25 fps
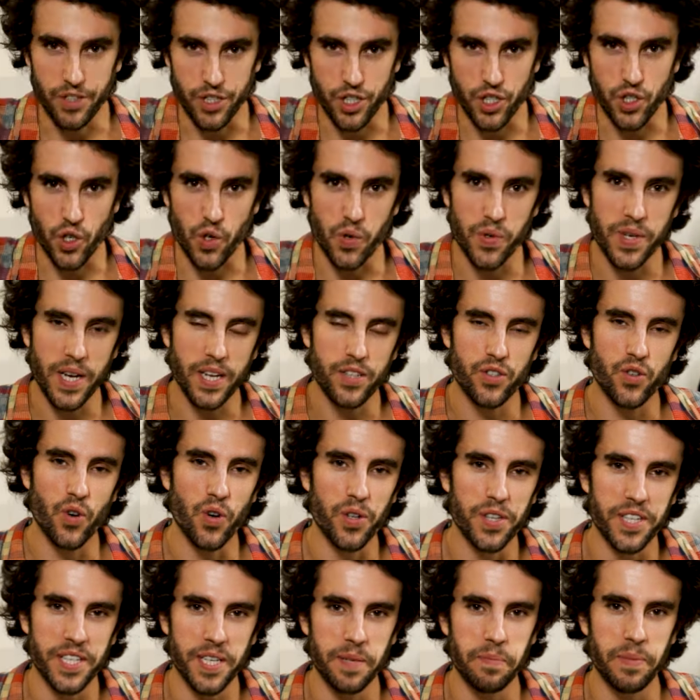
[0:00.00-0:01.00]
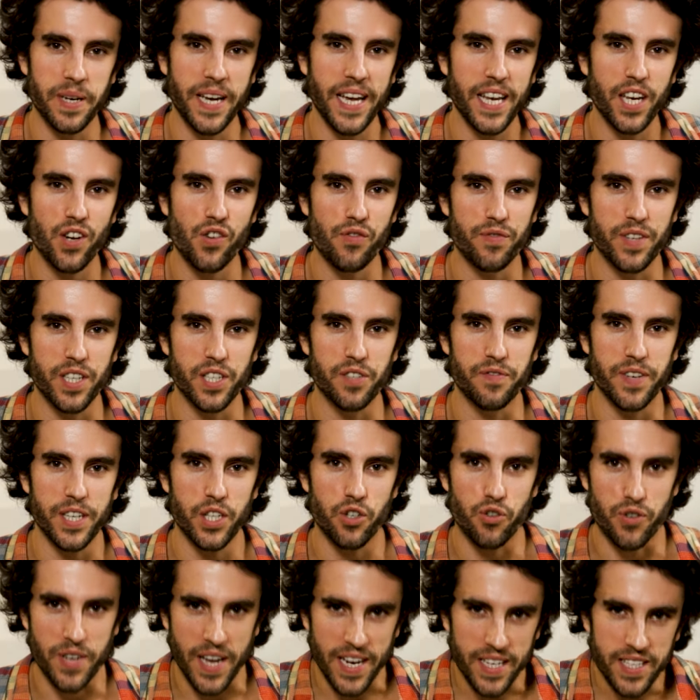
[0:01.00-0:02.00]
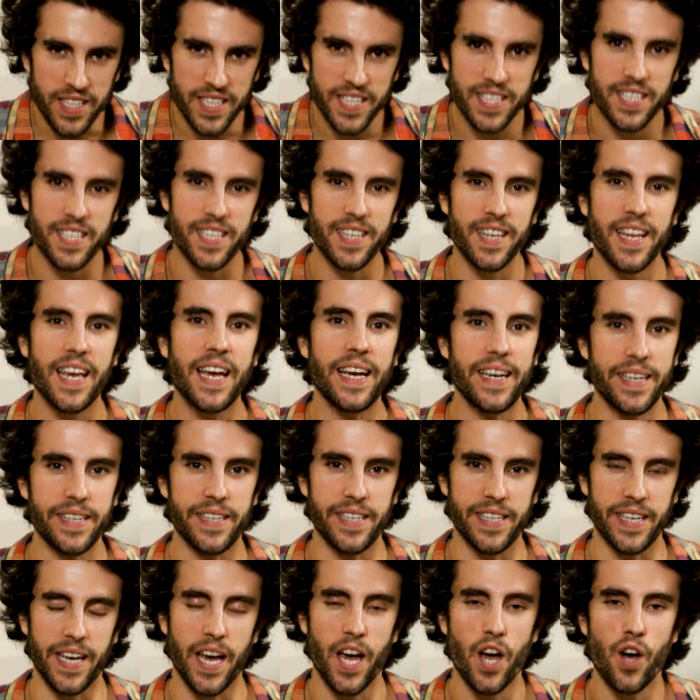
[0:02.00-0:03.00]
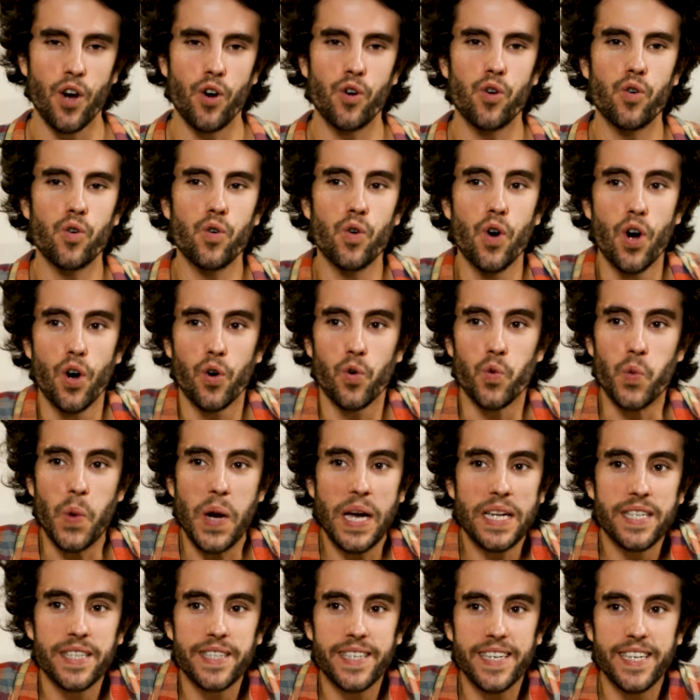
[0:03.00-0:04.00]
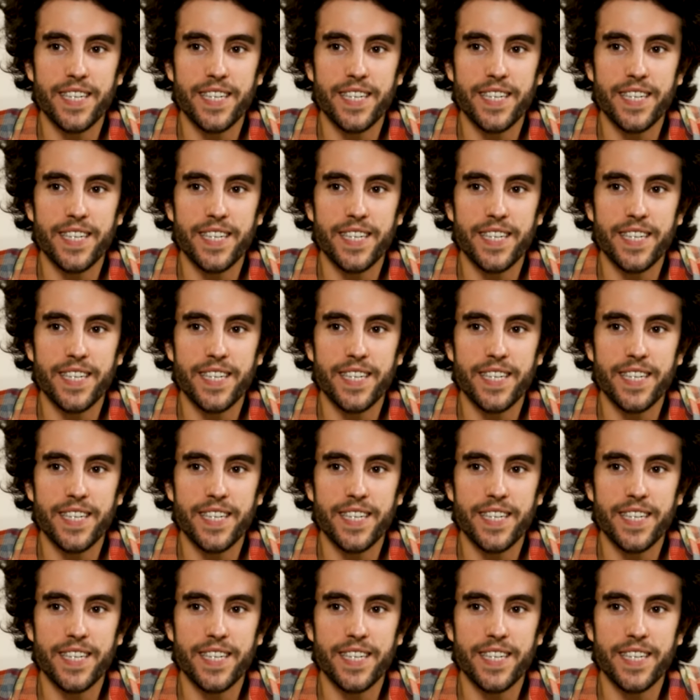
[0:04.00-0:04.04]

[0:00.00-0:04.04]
the story I told in the beginning of this video, there's this lady who went